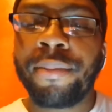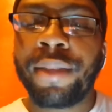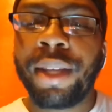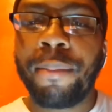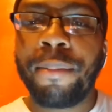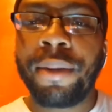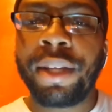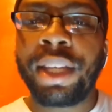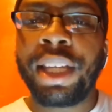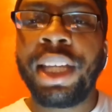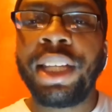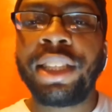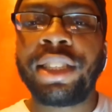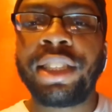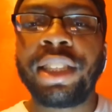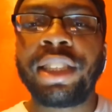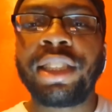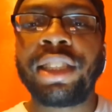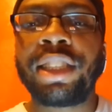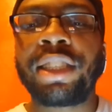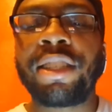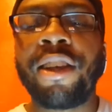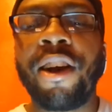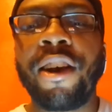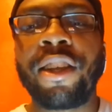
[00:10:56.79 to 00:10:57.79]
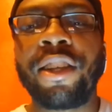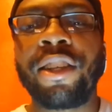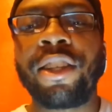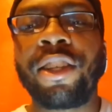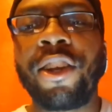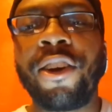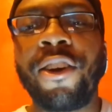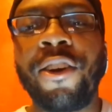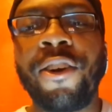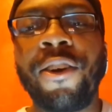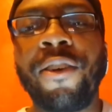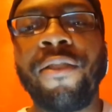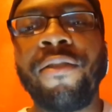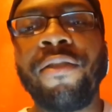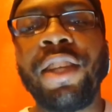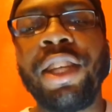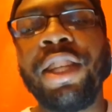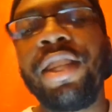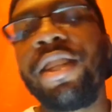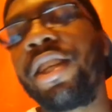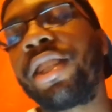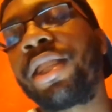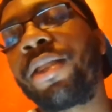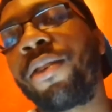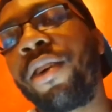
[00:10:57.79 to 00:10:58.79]
But Keisha is his target to go home. He
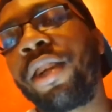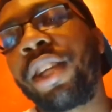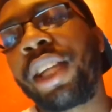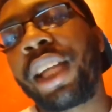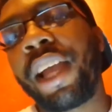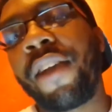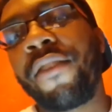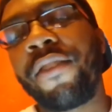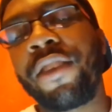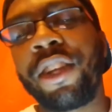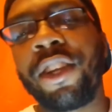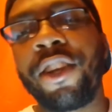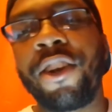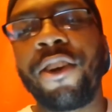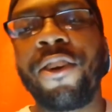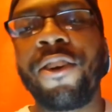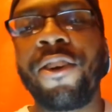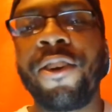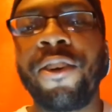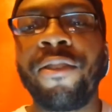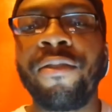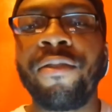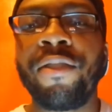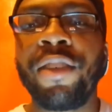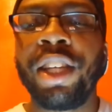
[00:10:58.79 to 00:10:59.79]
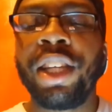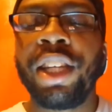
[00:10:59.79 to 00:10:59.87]
doesn't want Kevin to go home.